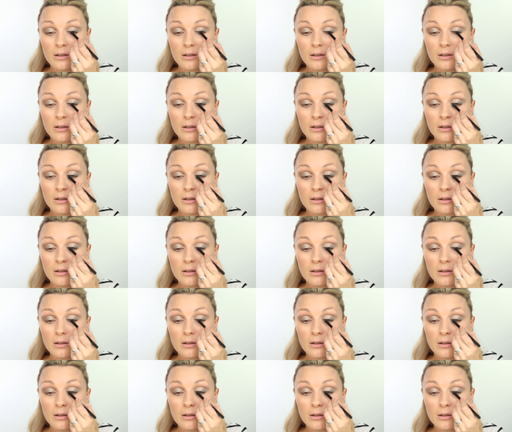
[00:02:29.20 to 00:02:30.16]

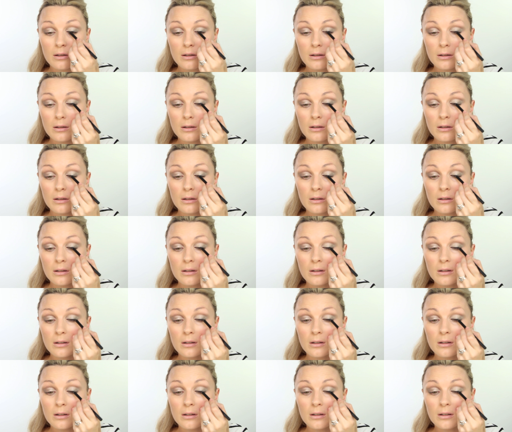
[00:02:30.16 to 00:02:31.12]

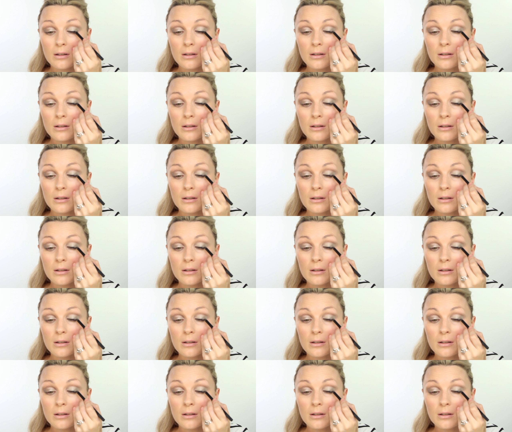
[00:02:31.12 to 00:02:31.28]
[no speech]